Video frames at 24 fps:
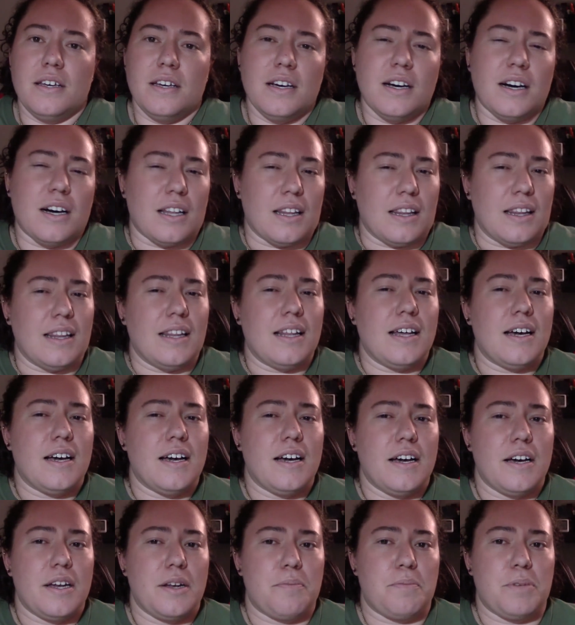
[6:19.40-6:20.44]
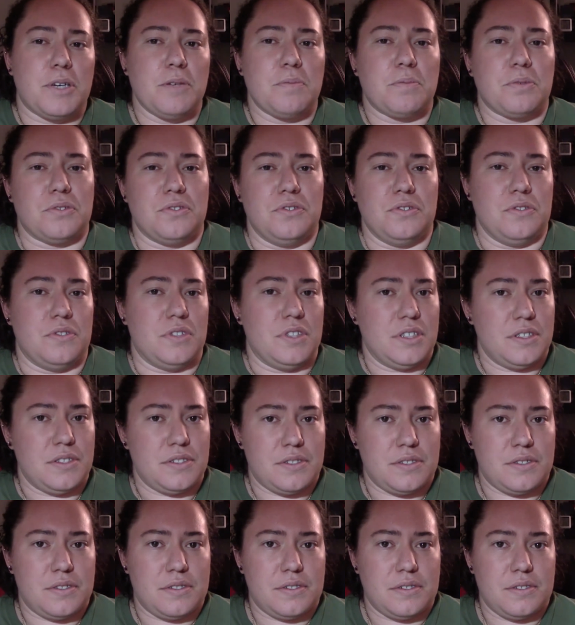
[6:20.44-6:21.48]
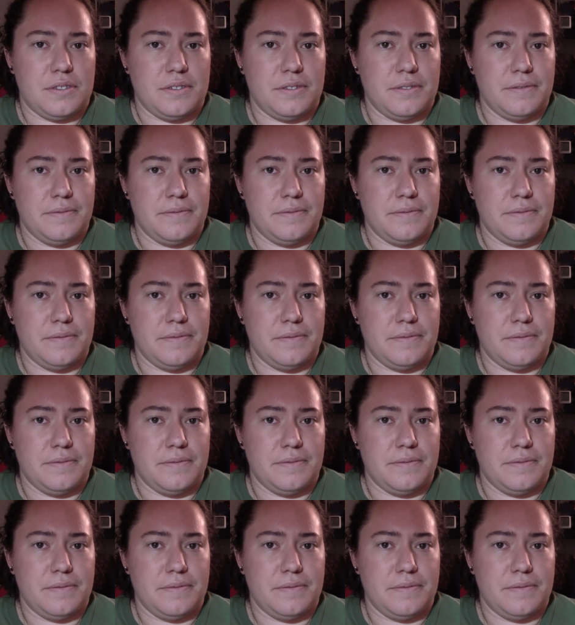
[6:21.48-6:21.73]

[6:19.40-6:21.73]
A lot of people do this.